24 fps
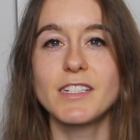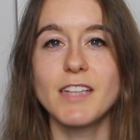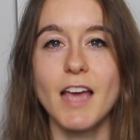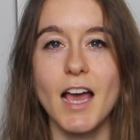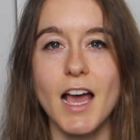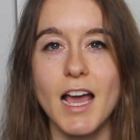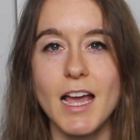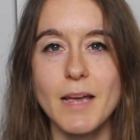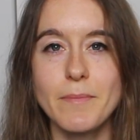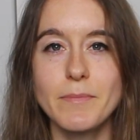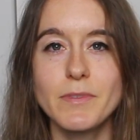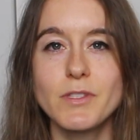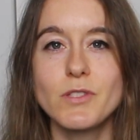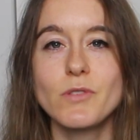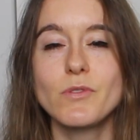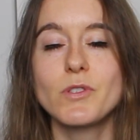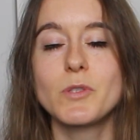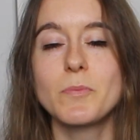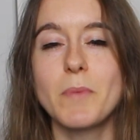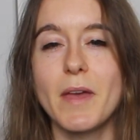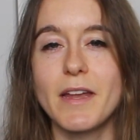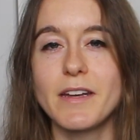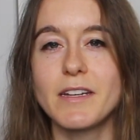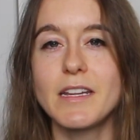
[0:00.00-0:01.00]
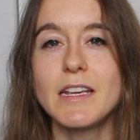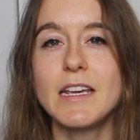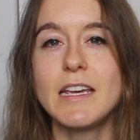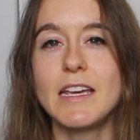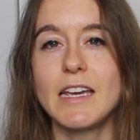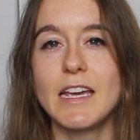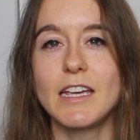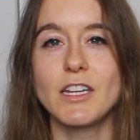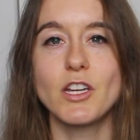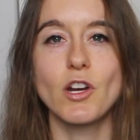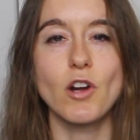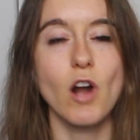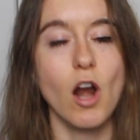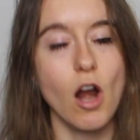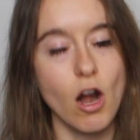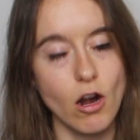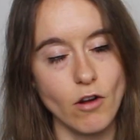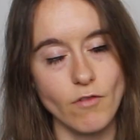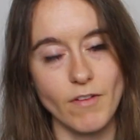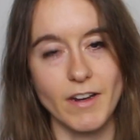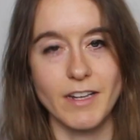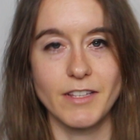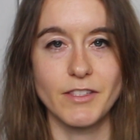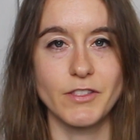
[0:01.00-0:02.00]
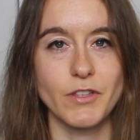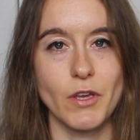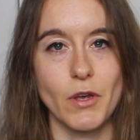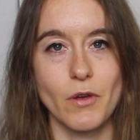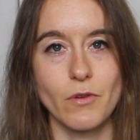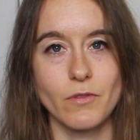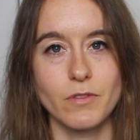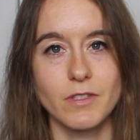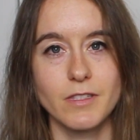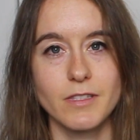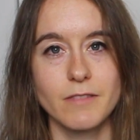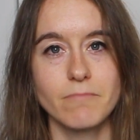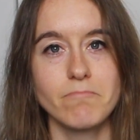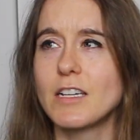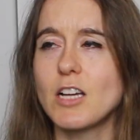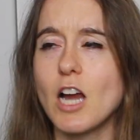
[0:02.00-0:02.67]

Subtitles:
times you spend in your heart rate zones.